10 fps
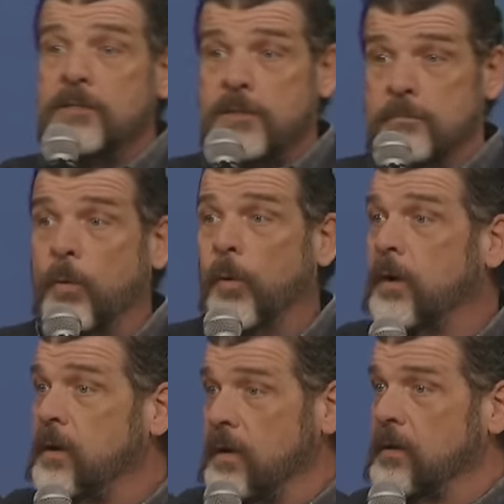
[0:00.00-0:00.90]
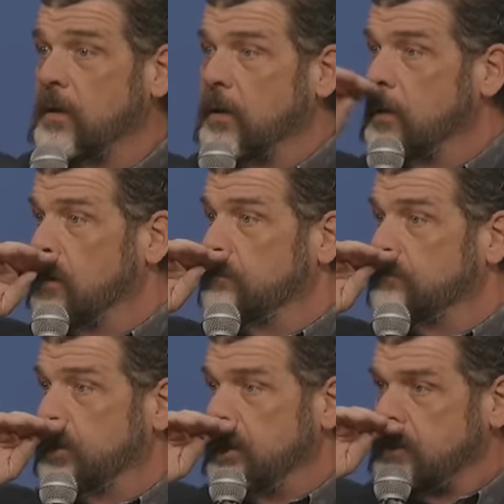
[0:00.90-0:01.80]
to mourn,
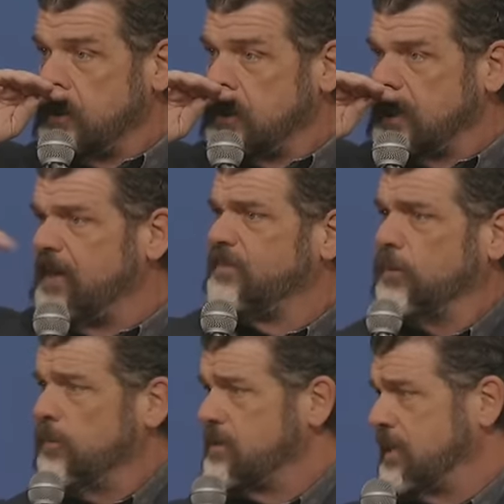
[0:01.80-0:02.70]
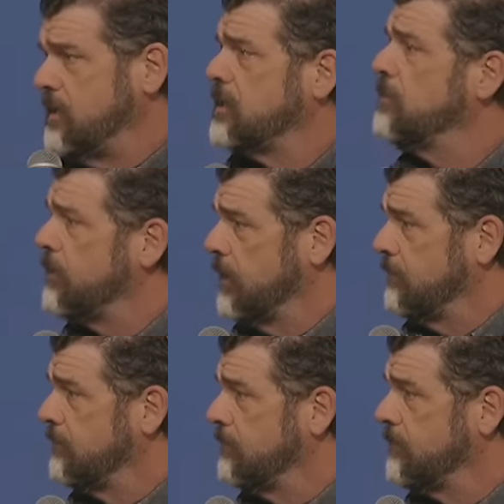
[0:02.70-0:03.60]
but let's just see if the Lord does something.
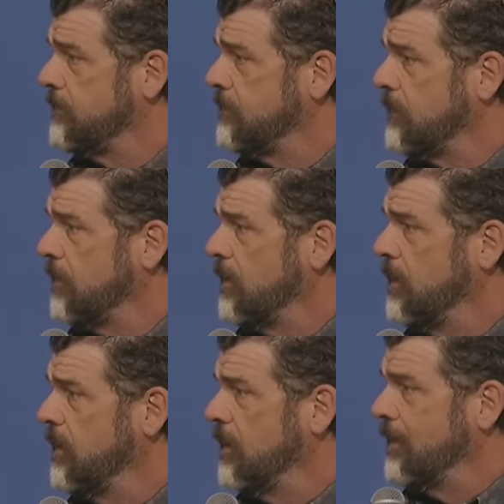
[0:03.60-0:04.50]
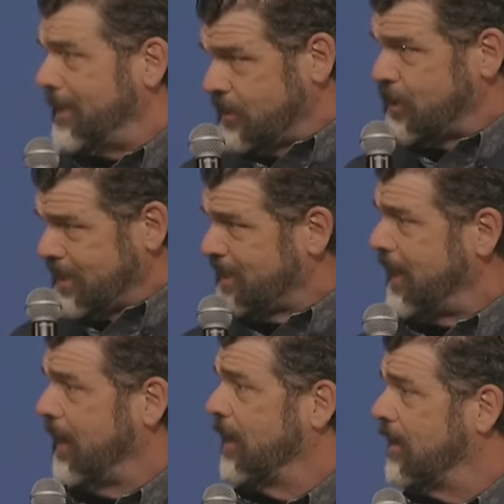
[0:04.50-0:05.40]
Let's just
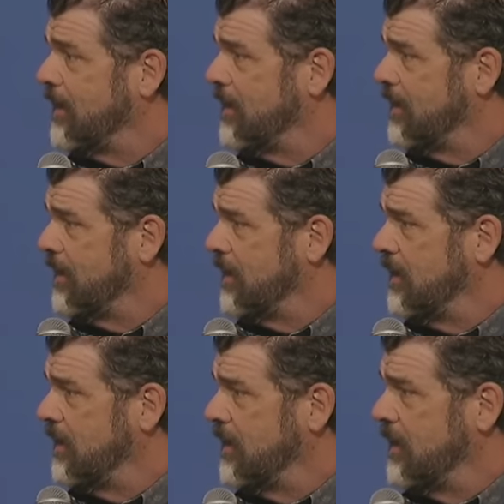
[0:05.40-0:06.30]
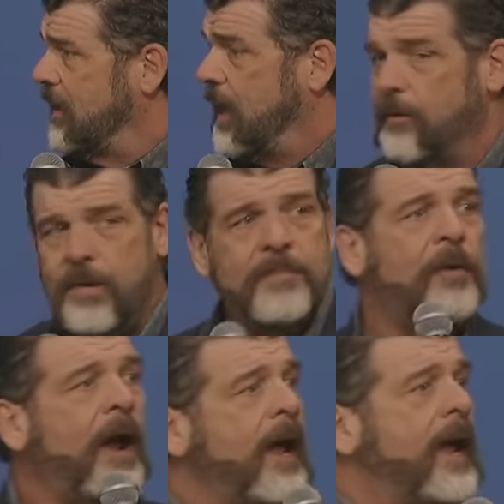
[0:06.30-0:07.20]
see. And we
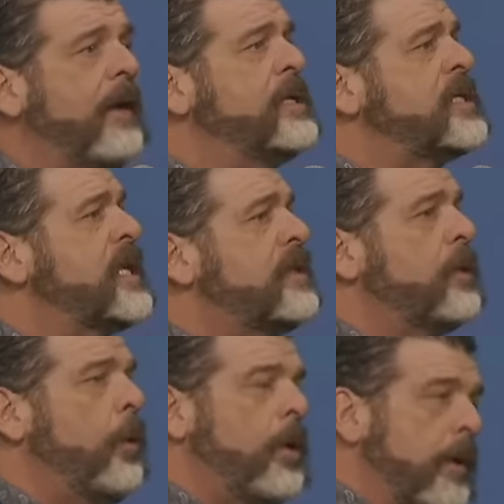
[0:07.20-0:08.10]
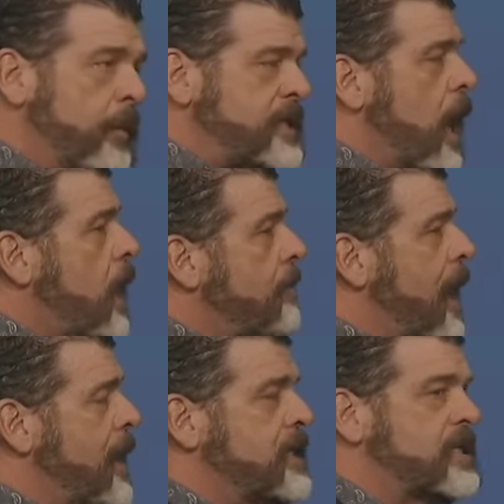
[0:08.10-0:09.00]
pray and we seek the Lord and we talk
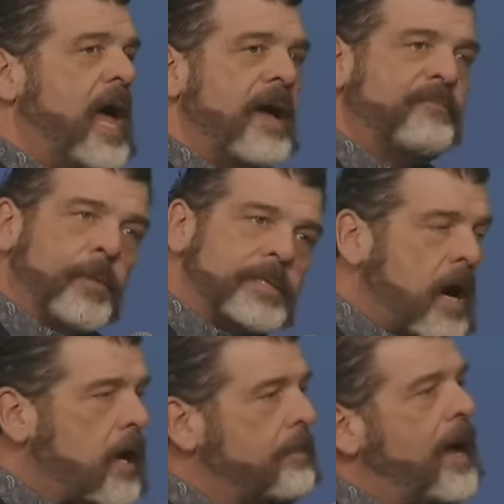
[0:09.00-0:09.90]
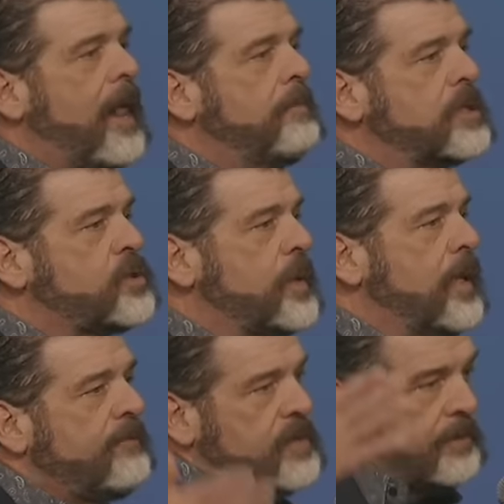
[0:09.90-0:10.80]
about His life and we talk about how much we
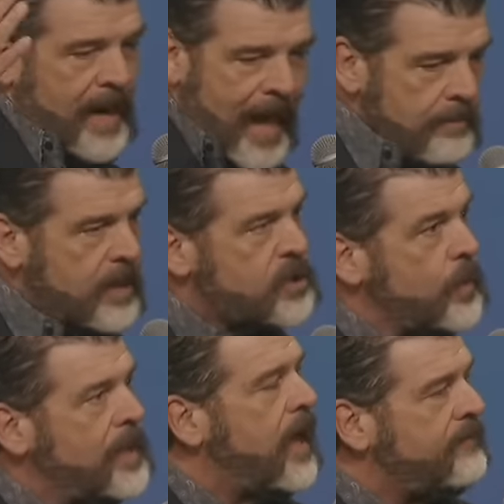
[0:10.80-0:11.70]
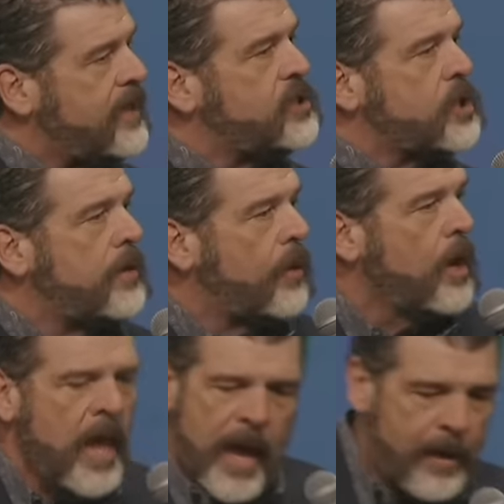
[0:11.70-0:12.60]
loved Him and how much we love each other.
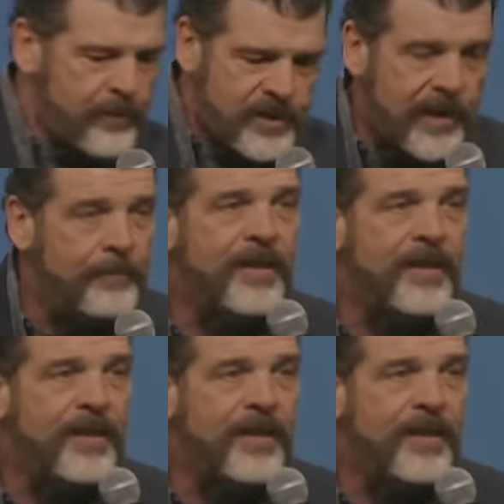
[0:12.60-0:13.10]
And we say, man,